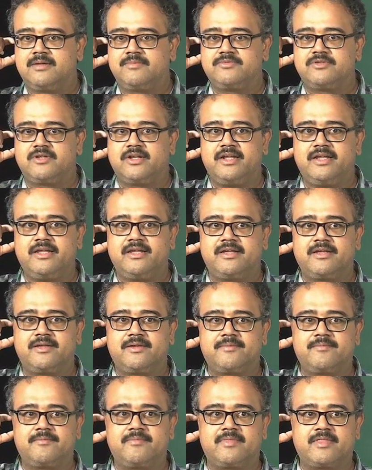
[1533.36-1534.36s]
Sorry?
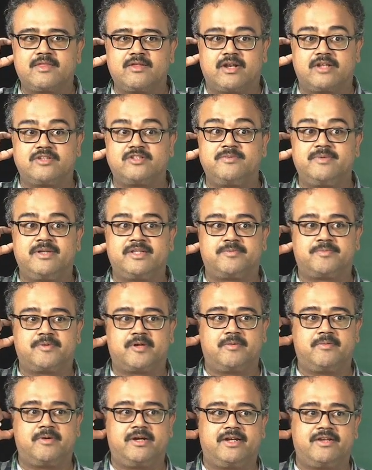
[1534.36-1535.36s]
You are assuming the
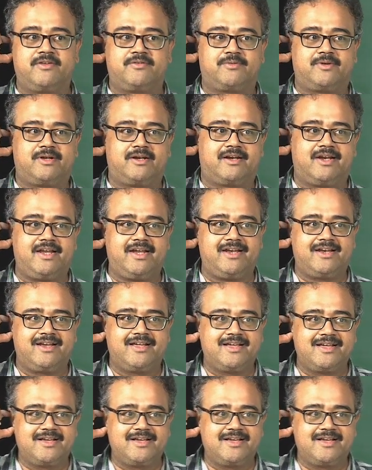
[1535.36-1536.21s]
probability is 1, right?